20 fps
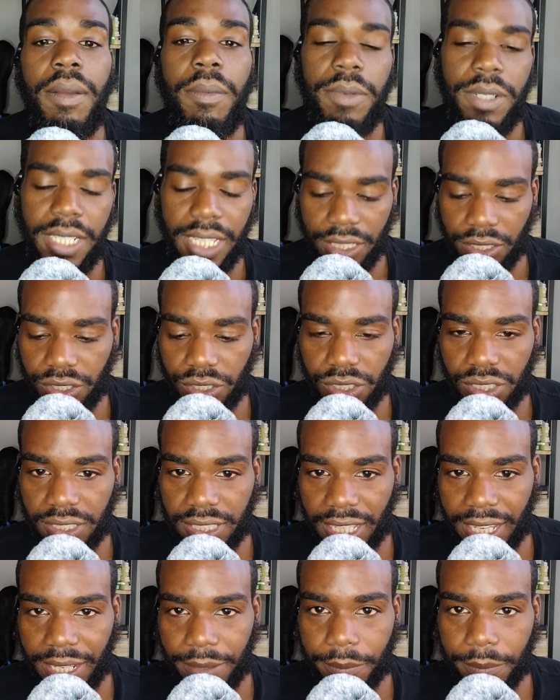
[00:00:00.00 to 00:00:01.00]
They
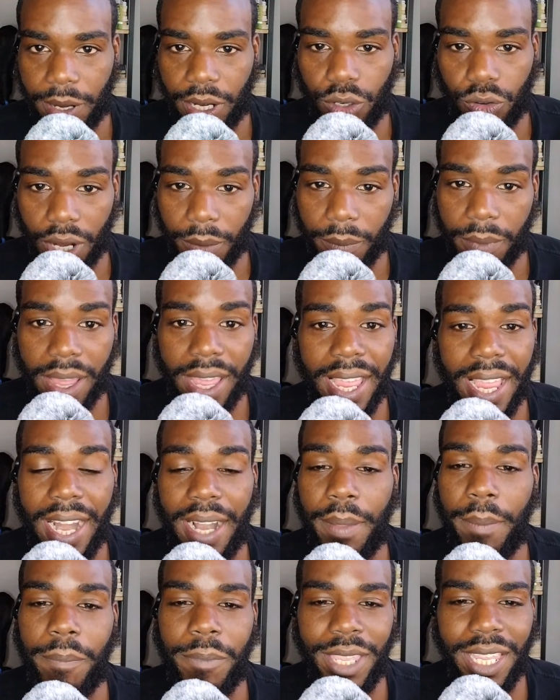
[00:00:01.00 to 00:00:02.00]
stayed. My grandma had
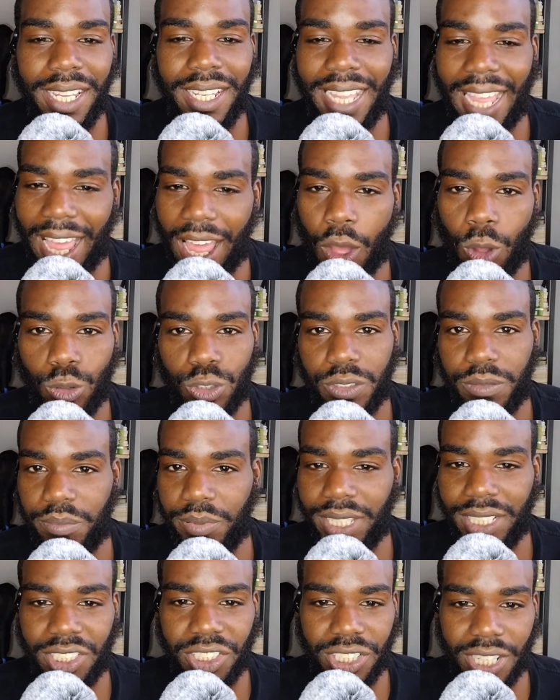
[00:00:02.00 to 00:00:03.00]
a big house,
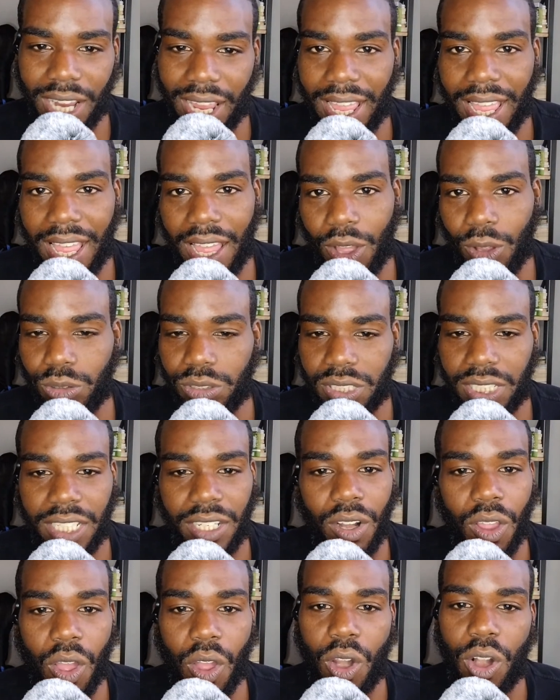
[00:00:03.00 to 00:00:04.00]
big giant house, and
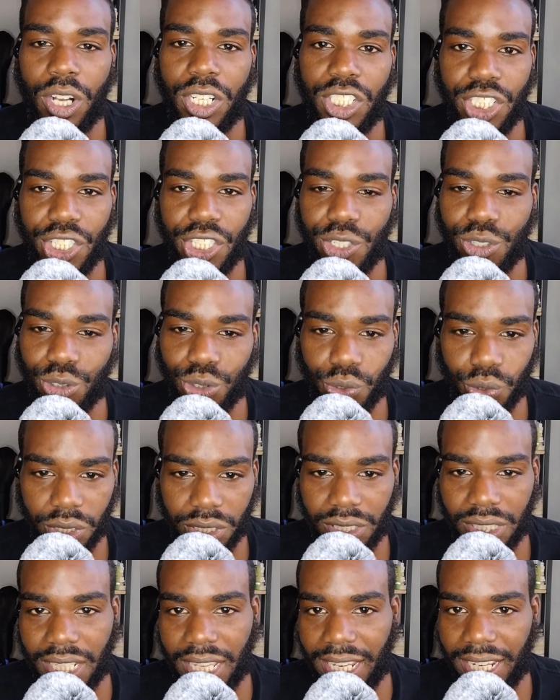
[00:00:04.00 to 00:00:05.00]
all her children
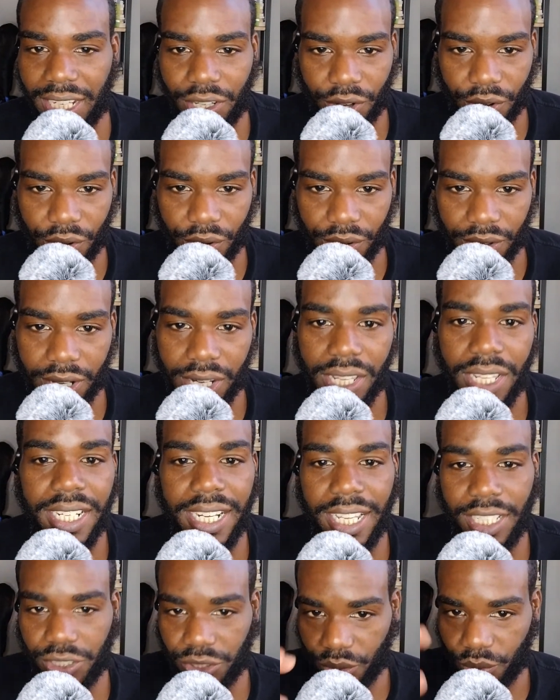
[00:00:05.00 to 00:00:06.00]
stayed there.
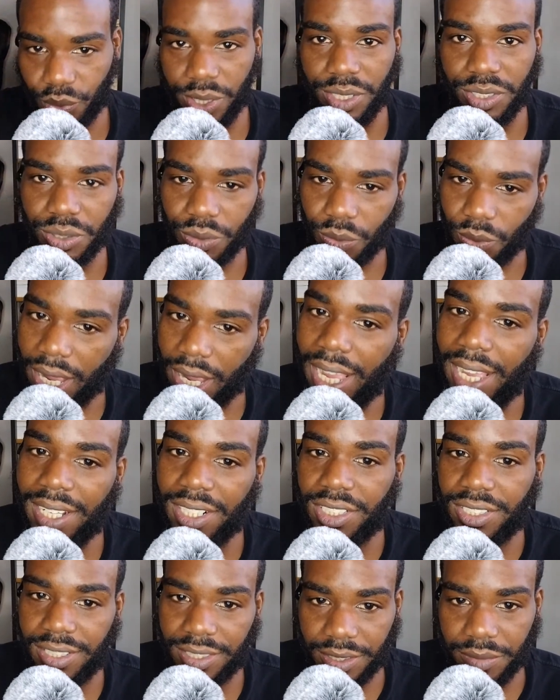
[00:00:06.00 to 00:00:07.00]
That's the reason why I
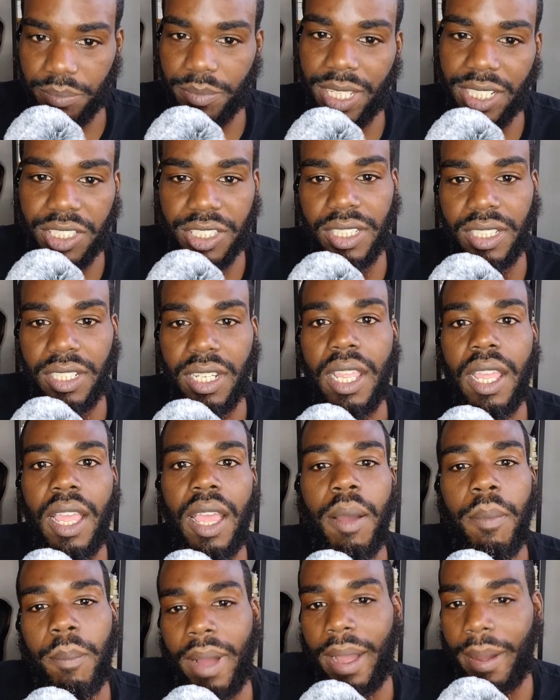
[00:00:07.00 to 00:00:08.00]
just mentioned.
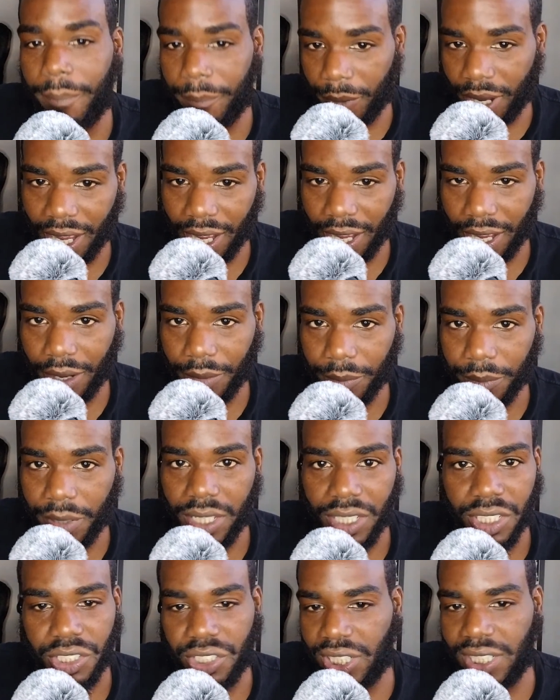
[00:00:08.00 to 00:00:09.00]
My mom,
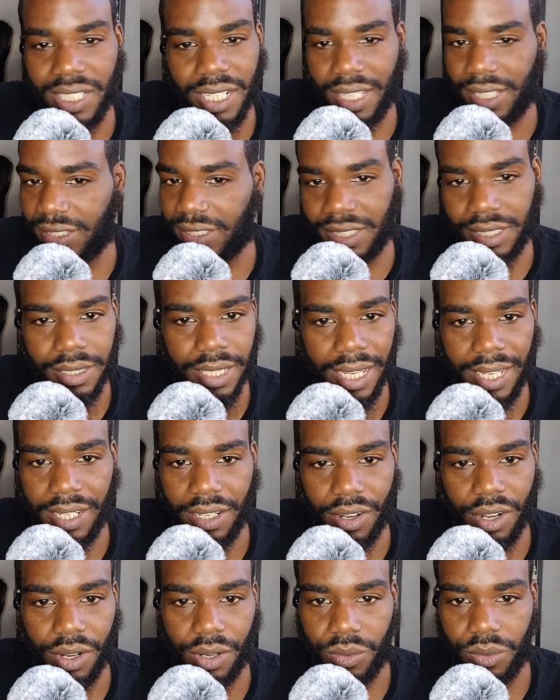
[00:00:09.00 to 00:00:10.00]
she didn't stay
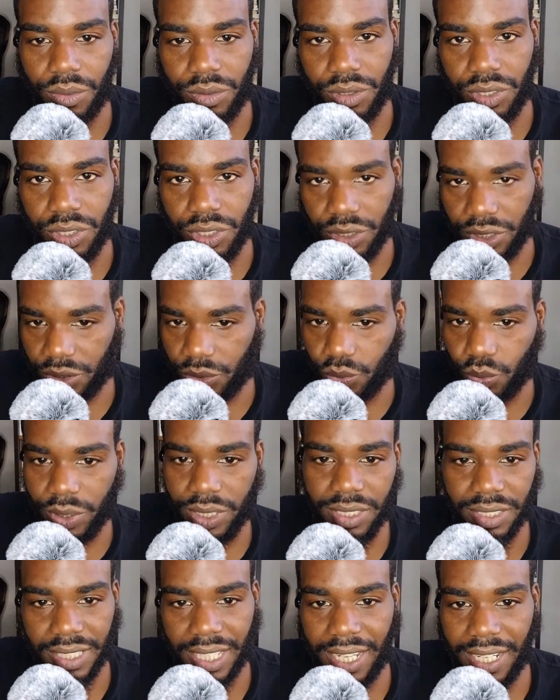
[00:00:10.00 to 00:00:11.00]
there. We
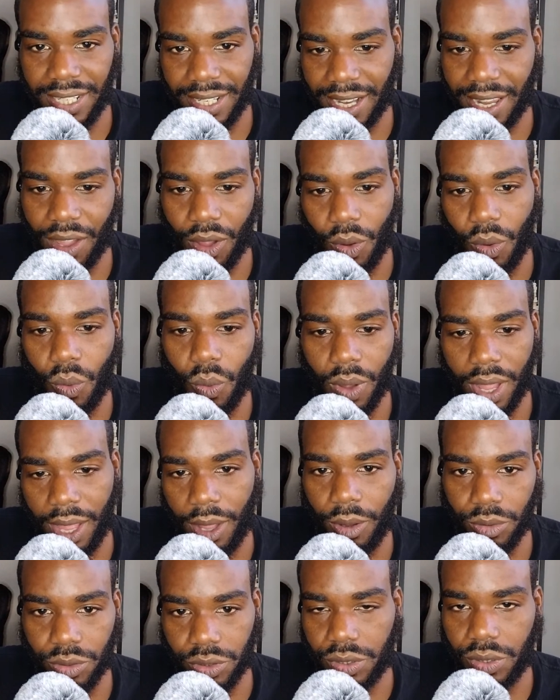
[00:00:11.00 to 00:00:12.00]
stayed in our own
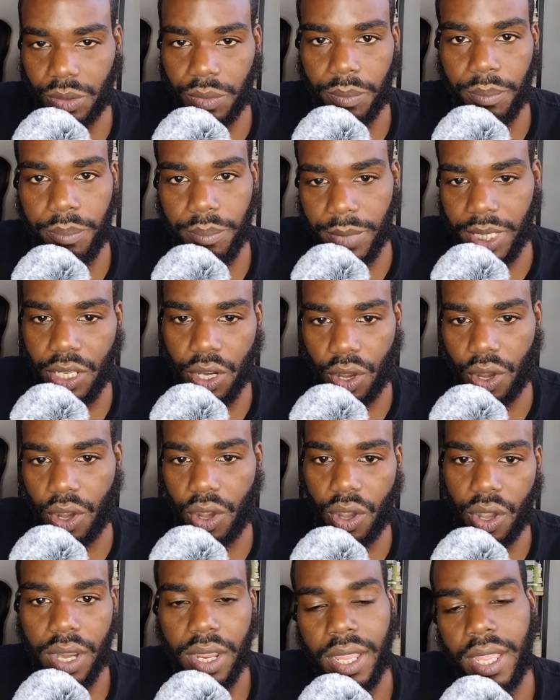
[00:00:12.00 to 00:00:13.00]
house, me,
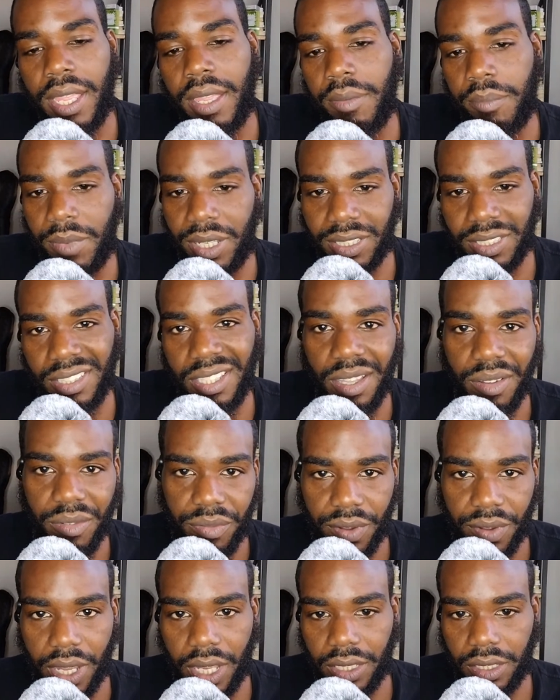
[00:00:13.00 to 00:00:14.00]
her, my
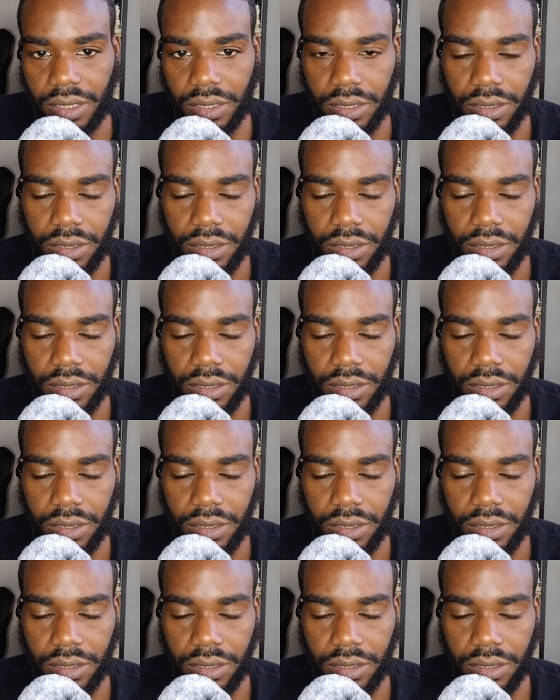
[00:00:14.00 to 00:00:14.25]
stepfather.